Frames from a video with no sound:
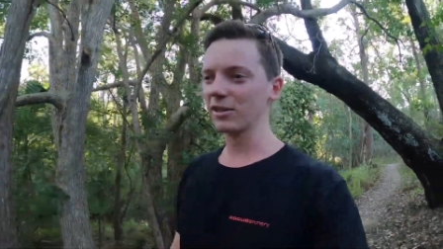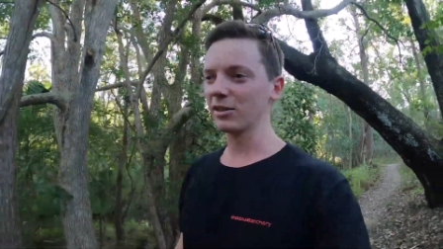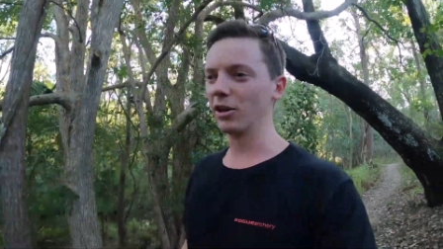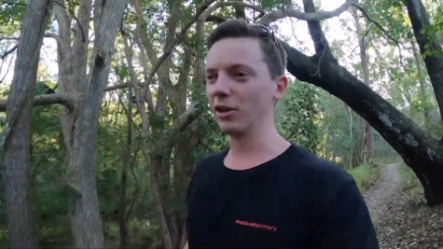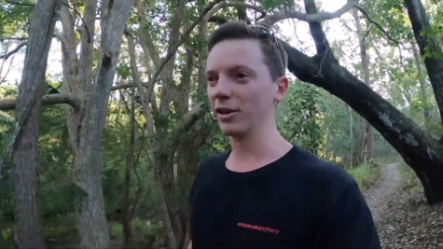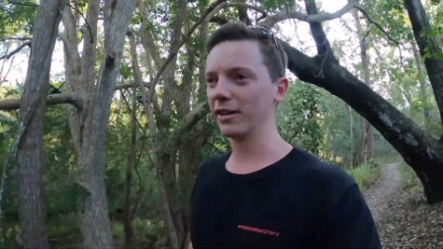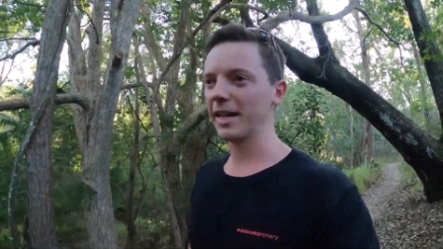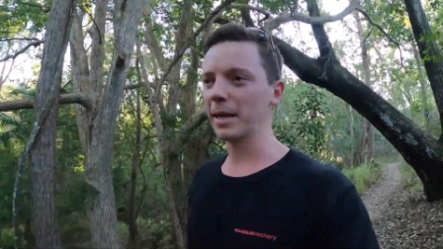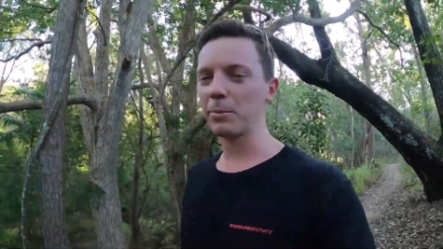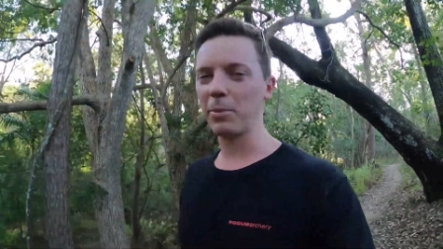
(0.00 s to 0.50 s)

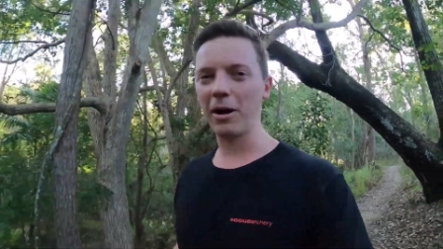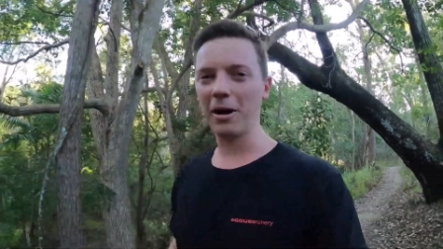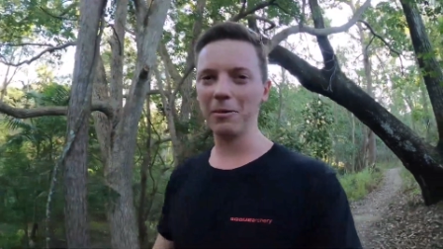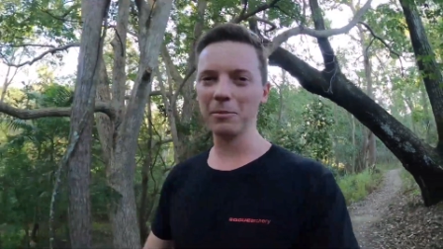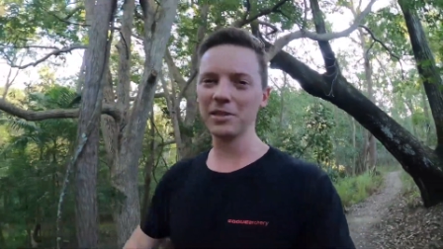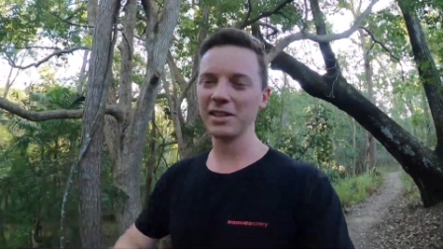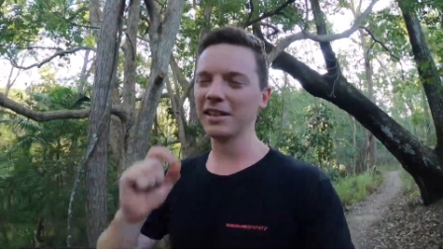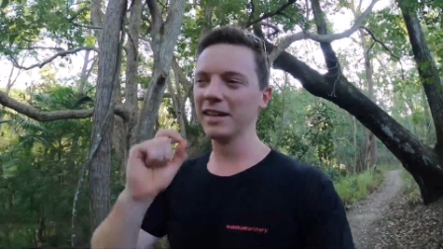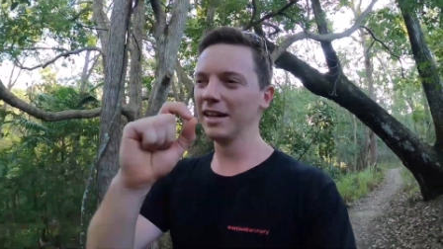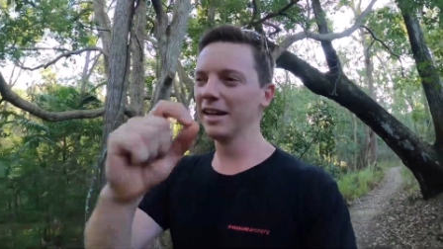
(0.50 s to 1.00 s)
So get
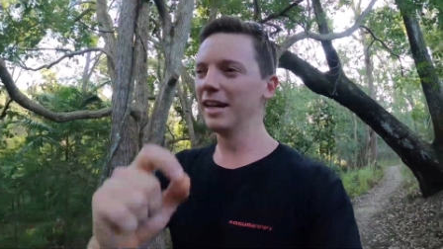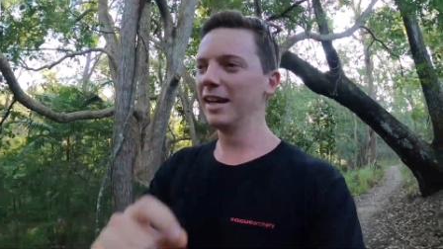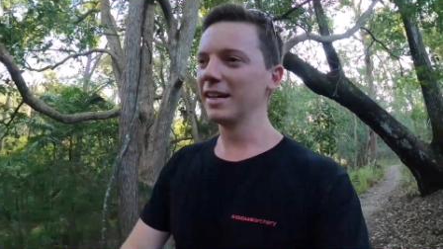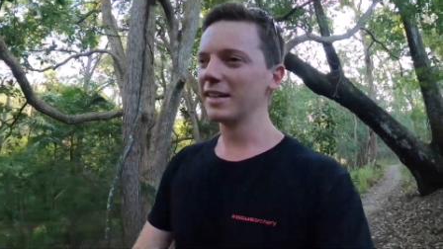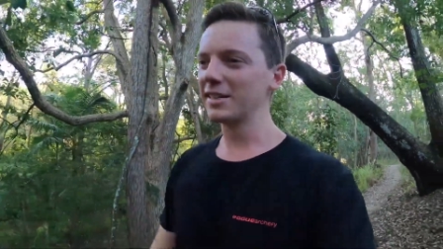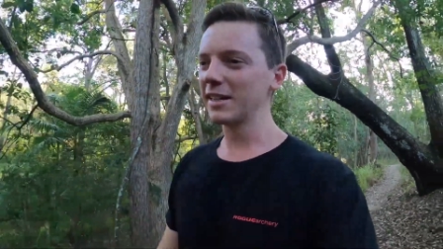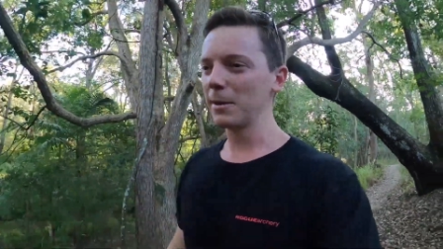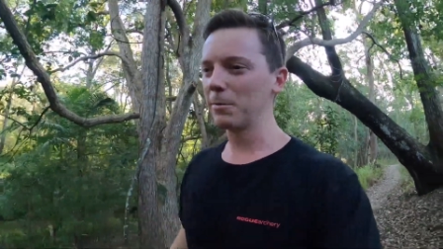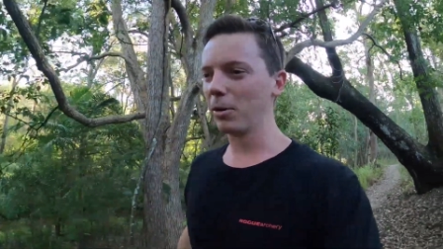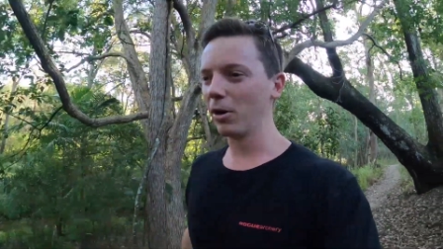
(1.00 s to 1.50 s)
pumped,
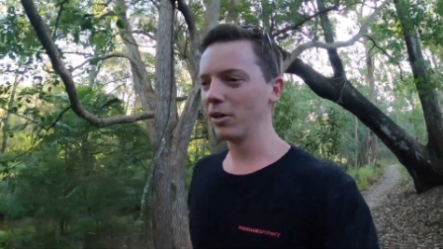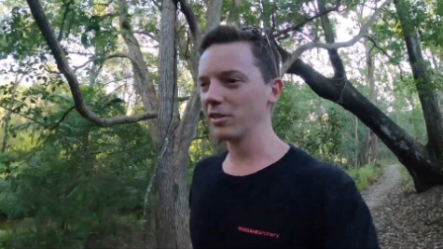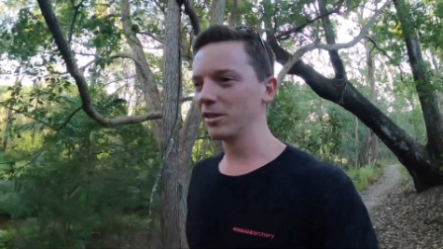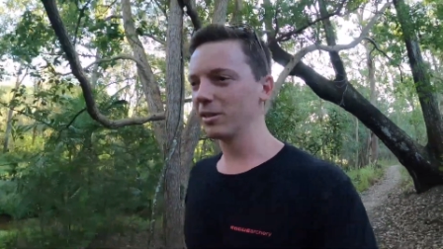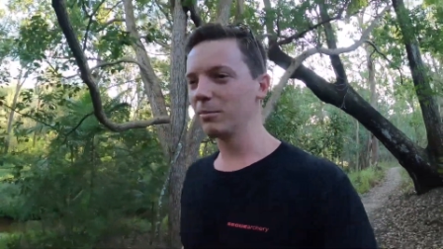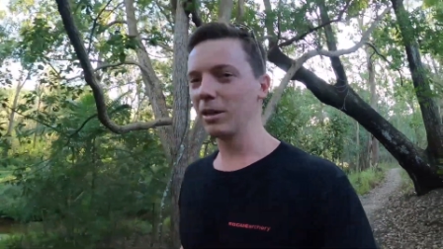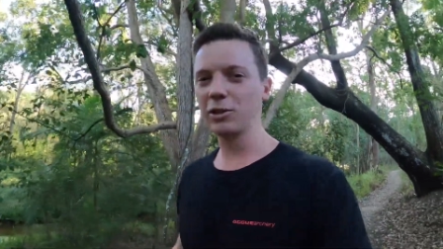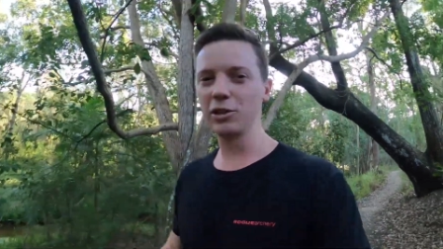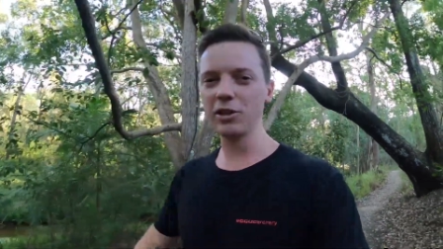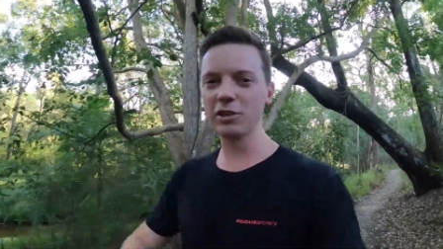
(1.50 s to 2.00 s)
stay
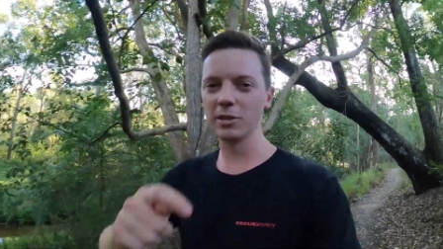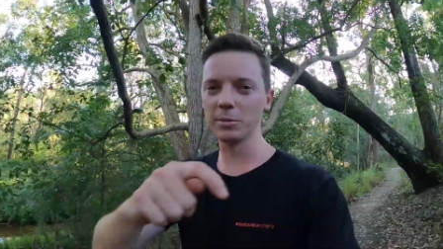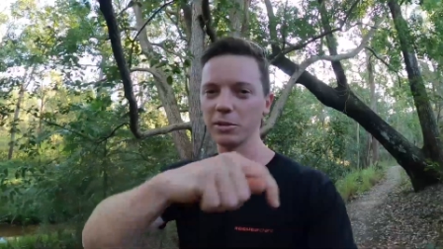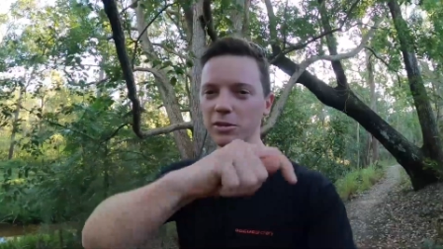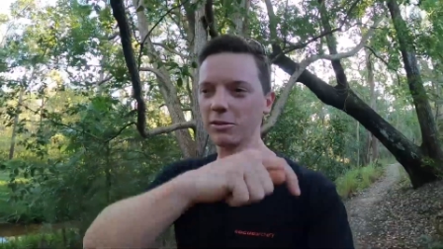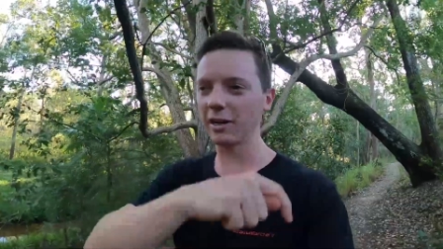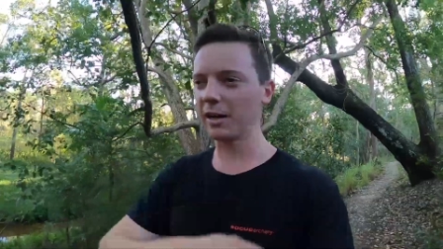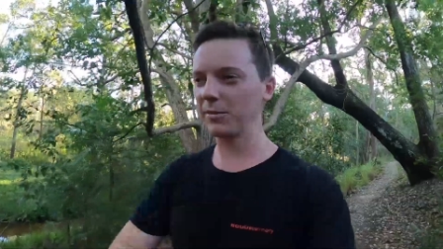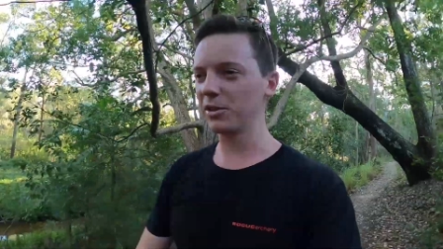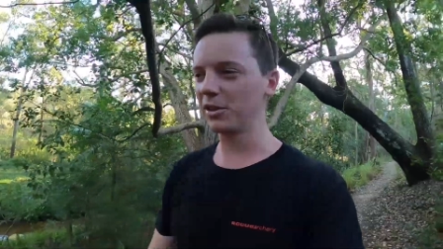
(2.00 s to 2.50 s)
posted, make sure you
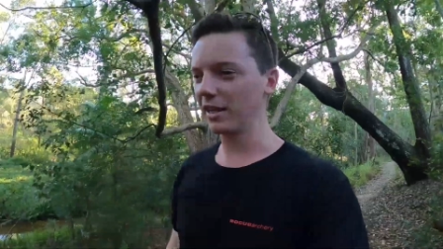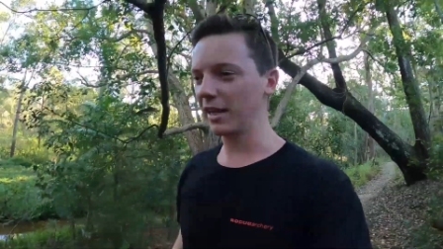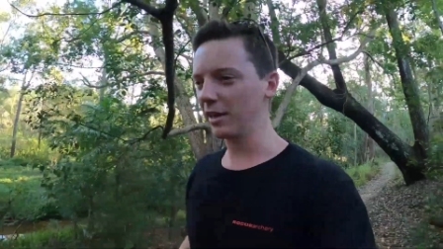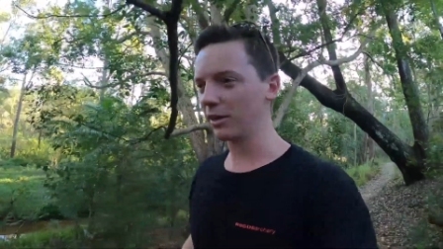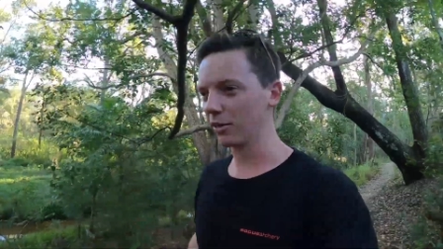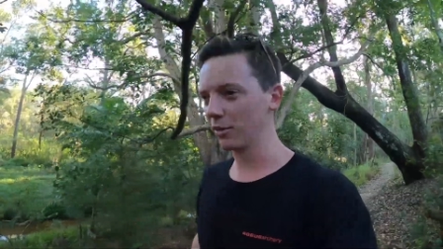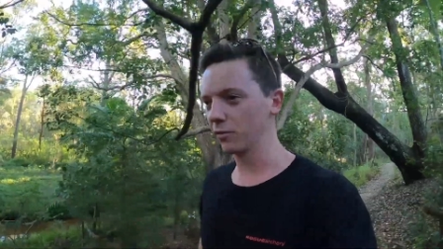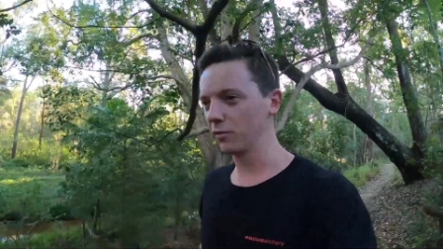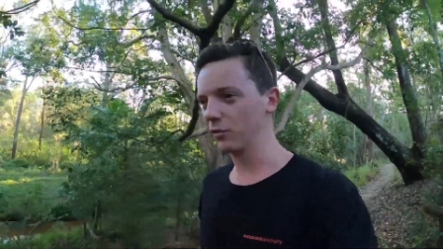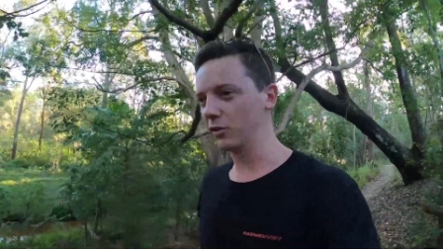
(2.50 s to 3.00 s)
subscribe so you
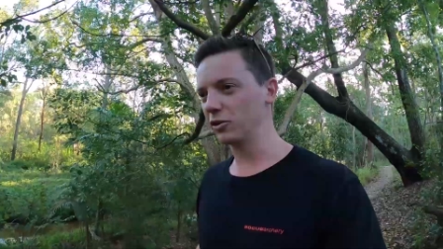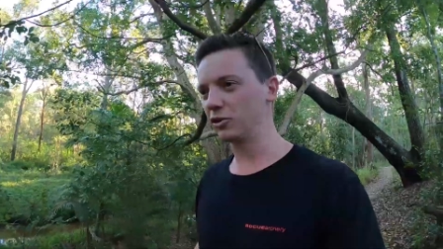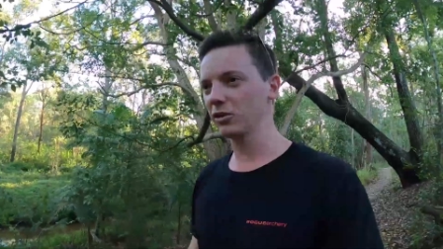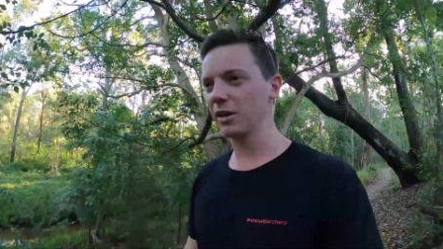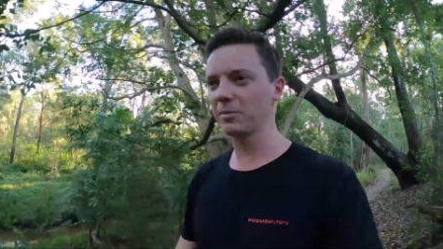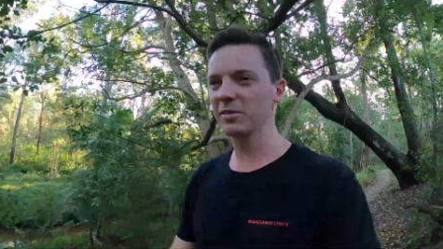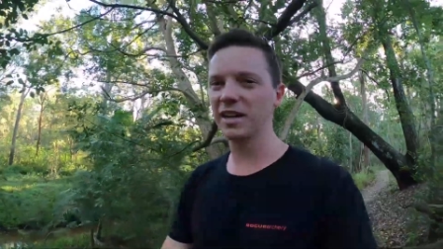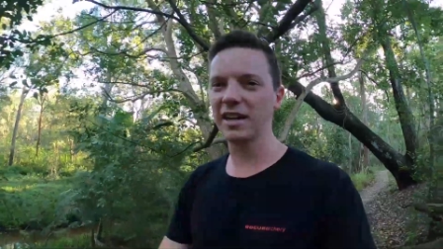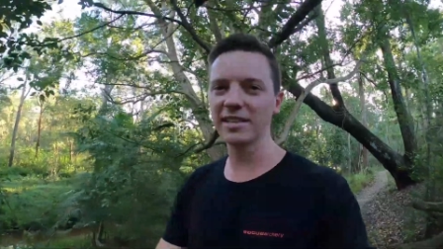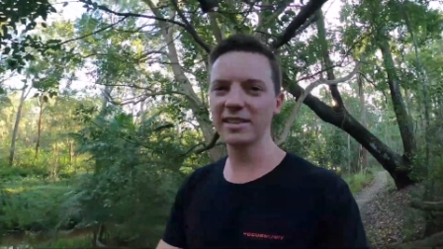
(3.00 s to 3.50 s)
hear all the
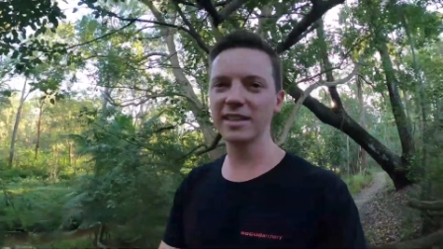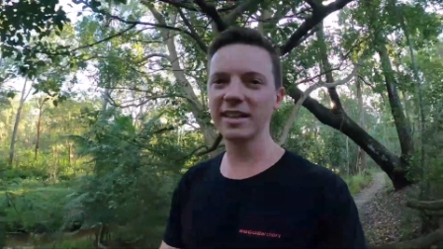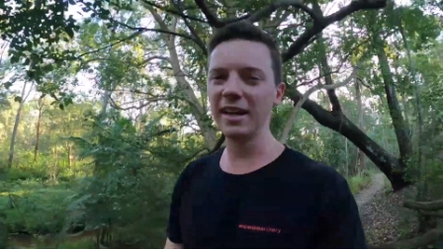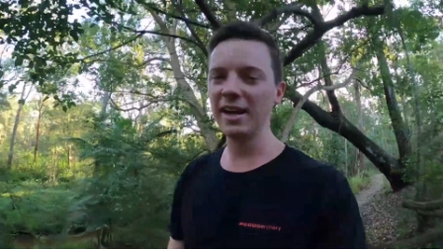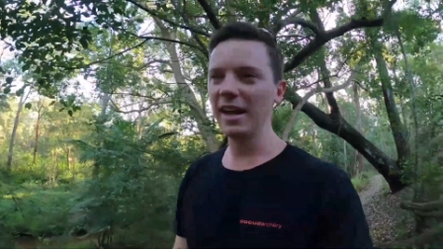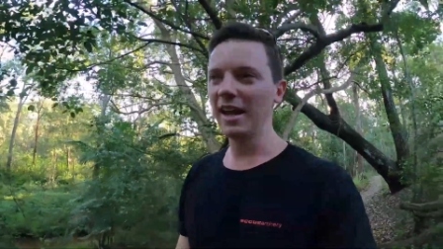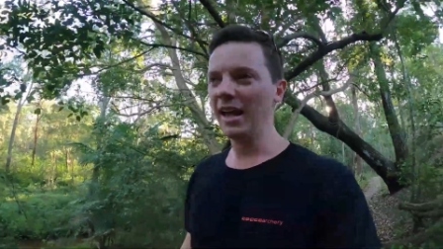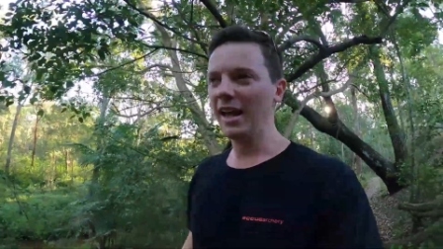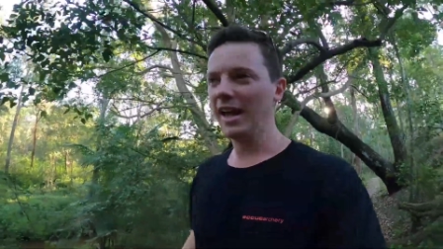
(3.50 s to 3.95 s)
future updates.